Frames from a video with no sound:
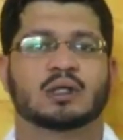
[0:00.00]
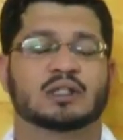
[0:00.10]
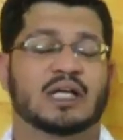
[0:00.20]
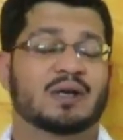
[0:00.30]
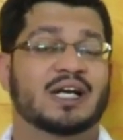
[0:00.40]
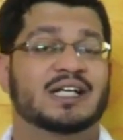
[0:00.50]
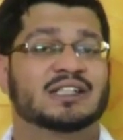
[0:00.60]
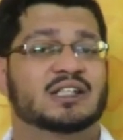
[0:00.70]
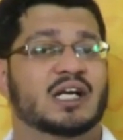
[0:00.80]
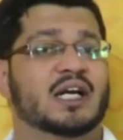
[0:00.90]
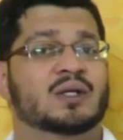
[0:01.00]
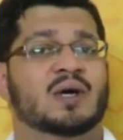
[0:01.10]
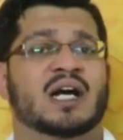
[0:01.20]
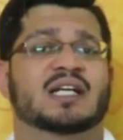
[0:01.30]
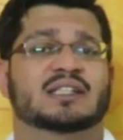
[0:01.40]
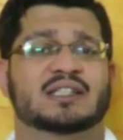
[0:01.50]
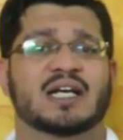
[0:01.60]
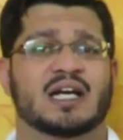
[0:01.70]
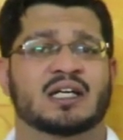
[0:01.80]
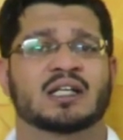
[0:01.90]
Now let us try to
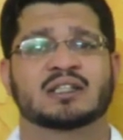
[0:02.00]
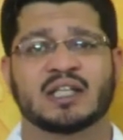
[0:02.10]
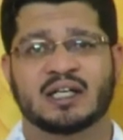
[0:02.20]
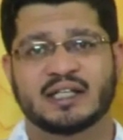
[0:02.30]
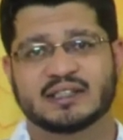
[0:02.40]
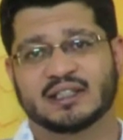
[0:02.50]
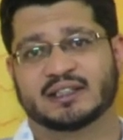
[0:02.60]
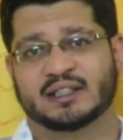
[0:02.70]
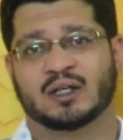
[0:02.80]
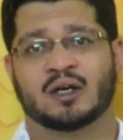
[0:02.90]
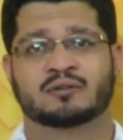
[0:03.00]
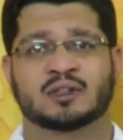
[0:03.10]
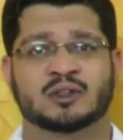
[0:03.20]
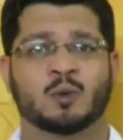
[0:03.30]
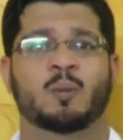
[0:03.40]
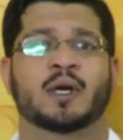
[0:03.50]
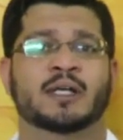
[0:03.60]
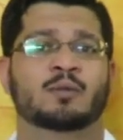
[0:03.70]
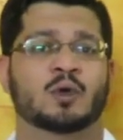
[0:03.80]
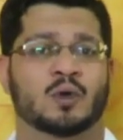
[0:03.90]
understand the reasoning of the
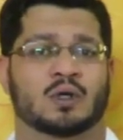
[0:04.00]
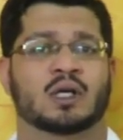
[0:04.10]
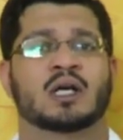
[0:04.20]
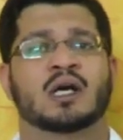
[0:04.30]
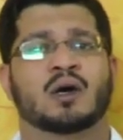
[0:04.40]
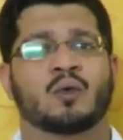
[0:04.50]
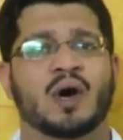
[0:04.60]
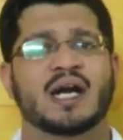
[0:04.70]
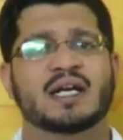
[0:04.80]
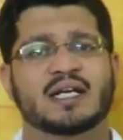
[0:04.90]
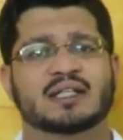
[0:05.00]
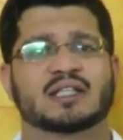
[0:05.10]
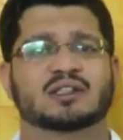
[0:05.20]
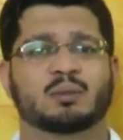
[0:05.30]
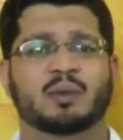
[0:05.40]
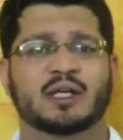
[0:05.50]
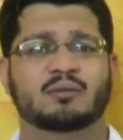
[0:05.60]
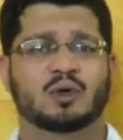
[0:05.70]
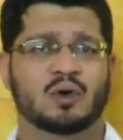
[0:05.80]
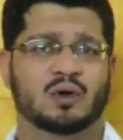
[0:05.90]
Supreme Court. Why did the
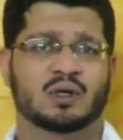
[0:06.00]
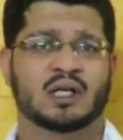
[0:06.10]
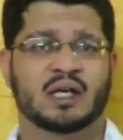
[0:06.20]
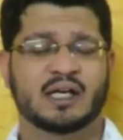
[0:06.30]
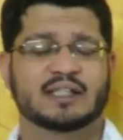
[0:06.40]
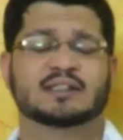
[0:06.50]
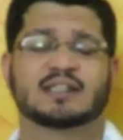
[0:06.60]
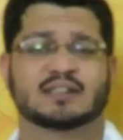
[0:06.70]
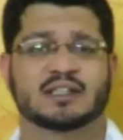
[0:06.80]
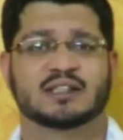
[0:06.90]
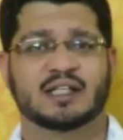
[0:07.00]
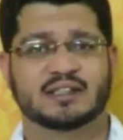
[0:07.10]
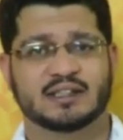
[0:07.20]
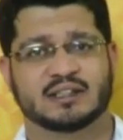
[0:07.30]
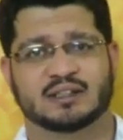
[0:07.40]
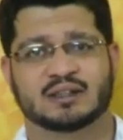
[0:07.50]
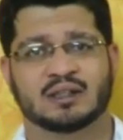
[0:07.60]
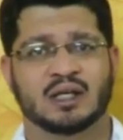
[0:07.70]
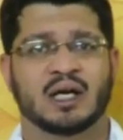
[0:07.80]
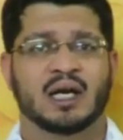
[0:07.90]
Supreme Court reach such a decision?
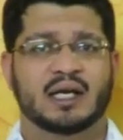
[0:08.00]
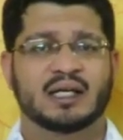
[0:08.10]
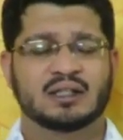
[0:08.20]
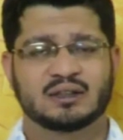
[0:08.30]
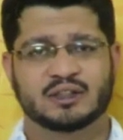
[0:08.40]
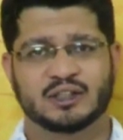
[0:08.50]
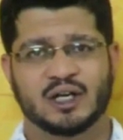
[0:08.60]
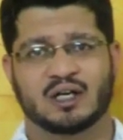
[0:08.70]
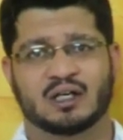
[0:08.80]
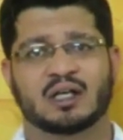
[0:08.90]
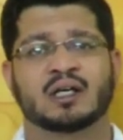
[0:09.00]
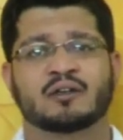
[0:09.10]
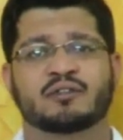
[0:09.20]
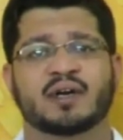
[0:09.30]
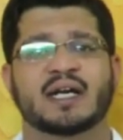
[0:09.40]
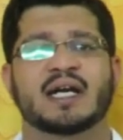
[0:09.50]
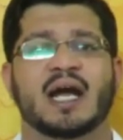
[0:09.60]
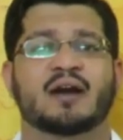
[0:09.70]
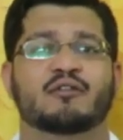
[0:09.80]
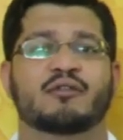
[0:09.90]
In short, free
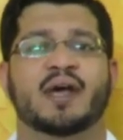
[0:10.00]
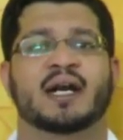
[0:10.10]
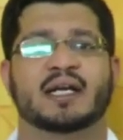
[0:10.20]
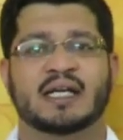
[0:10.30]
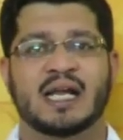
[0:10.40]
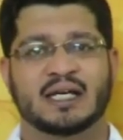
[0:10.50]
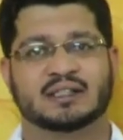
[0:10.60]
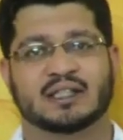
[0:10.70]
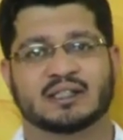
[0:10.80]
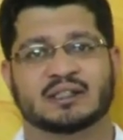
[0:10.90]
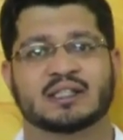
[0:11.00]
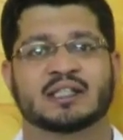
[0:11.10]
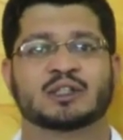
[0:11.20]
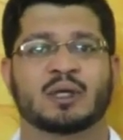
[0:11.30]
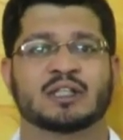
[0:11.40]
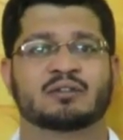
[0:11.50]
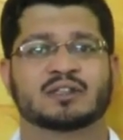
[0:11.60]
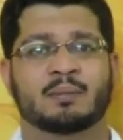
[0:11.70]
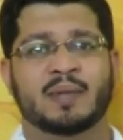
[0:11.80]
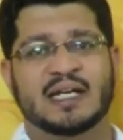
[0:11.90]
and fair elections is one of
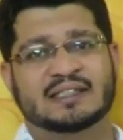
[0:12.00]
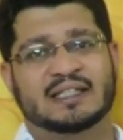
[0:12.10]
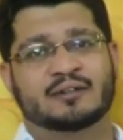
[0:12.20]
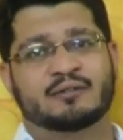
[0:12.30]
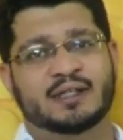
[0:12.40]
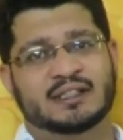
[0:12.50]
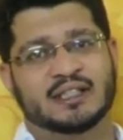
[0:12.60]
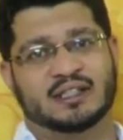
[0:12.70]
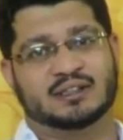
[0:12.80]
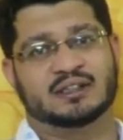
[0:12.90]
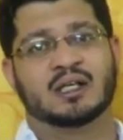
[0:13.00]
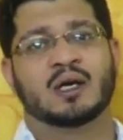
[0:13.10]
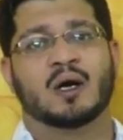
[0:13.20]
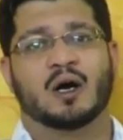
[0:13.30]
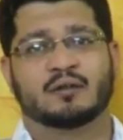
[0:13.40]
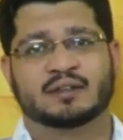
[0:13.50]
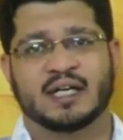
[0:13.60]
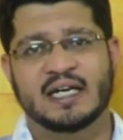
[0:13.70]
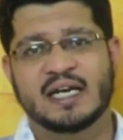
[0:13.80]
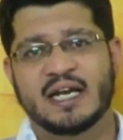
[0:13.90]
the basic features of
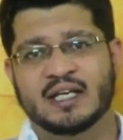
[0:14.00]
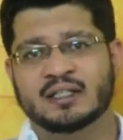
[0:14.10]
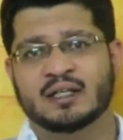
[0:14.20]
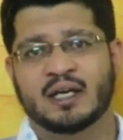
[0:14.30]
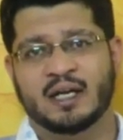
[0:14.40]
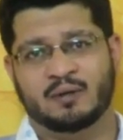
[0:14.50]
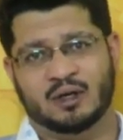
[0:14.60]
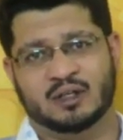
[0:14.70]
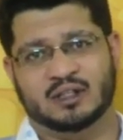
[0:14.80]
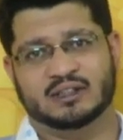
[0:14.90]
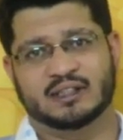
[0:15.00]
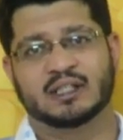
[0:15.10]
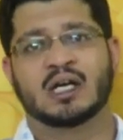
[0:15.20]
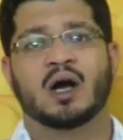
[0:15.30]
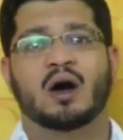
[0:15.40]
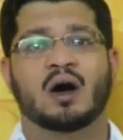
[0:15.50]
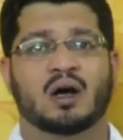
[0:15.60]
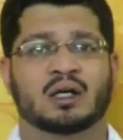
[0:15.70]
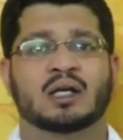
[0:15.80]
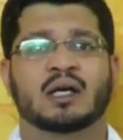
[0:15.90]
the Indian democracy,
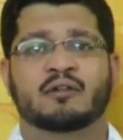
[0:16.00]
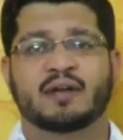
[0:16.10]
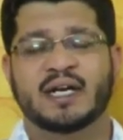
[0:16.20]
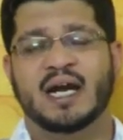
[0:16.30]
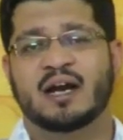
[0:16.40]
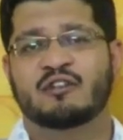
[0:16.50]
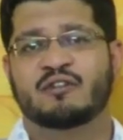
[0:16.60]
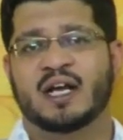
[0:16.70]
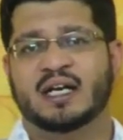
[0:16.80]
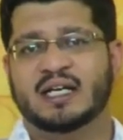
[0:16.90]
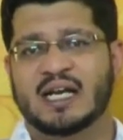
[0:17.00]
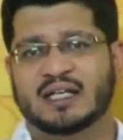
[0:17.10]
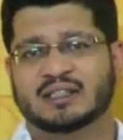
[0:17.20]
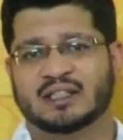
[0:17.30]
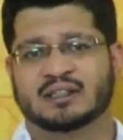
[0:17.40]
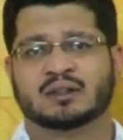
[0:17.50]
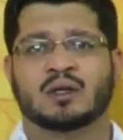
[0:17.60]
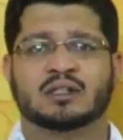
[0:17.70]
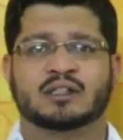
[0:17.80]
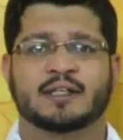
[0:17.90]
or free and fair elections
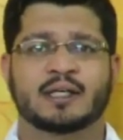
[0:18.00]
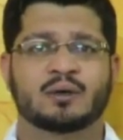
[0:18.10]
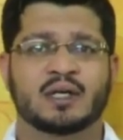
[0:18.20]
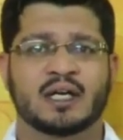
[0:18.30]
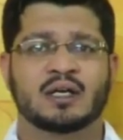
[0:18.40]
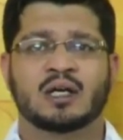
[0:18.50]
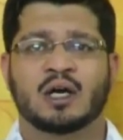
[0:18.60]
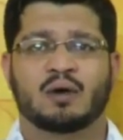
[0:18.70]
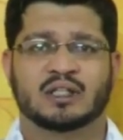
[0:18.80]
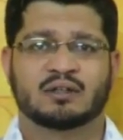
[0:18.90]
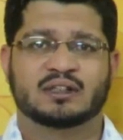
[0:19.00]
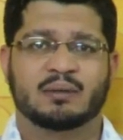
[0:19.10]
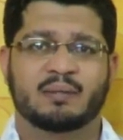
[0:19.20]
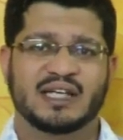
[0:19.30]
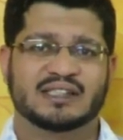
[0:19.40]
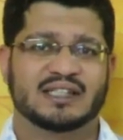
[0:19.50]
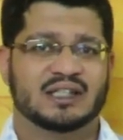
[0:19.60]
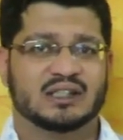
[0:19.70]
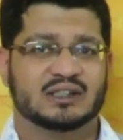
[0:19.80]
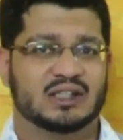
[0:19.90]
constituted one of the
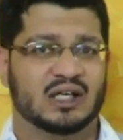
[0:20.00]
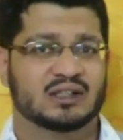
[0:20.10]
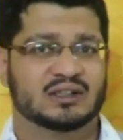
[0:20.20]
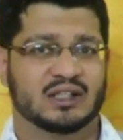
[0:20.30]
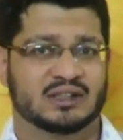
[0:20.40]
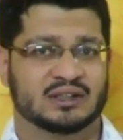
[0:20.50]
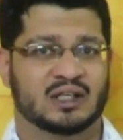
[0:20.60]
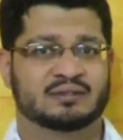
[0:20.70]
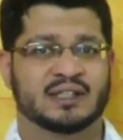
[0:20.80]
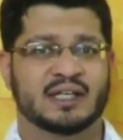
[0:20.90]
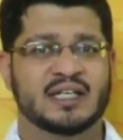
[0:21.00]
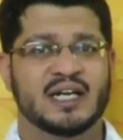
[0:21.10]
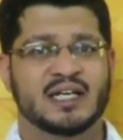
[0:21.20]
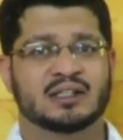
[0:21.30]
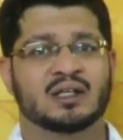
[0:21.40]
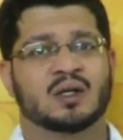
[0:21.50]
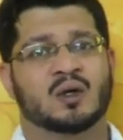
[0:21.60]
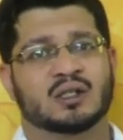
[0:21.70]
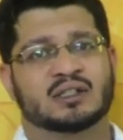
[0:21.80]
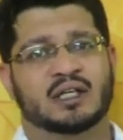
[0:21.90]
basic structures of the Indian
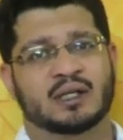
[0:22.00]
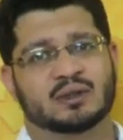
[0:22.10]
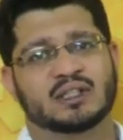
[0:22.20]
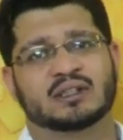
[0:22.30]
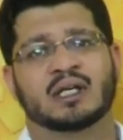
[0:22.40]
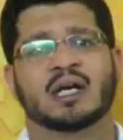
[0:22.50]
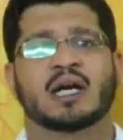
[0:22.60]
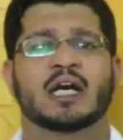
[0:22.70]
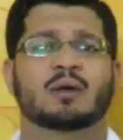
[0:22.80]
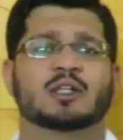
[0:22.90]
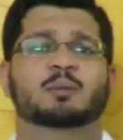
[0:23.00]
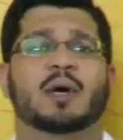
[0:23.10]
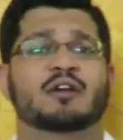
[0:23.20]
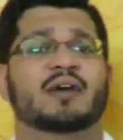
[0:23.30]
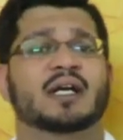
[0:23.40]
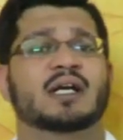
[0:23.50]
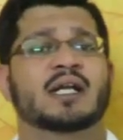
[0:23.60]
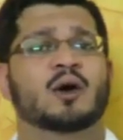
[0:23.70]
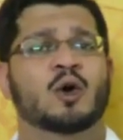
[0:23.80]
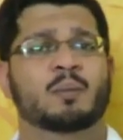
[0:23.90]
Constitution. It was
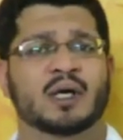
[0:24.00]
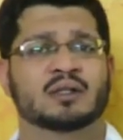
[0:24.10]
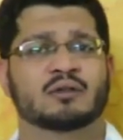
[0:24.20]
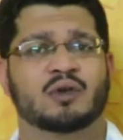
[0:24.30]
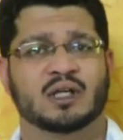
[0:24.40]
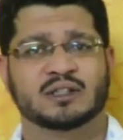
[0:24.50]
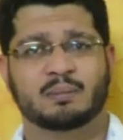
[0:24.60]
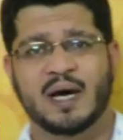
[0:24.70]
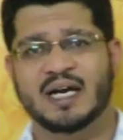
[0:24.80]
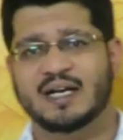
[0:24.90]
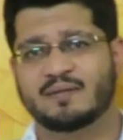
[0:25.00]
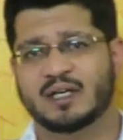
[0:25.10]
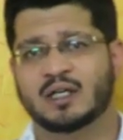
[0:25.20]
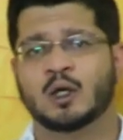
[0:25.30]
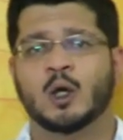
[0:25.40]
perfectly open for the Parliament